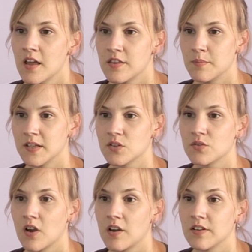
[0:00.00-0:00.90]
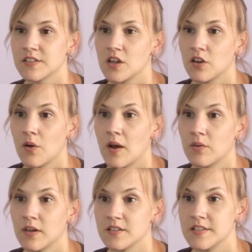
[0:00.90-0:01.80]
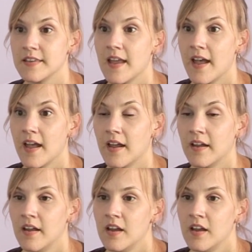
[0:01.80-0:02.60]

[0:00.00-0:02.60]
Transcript: the measles virus can go out into the air.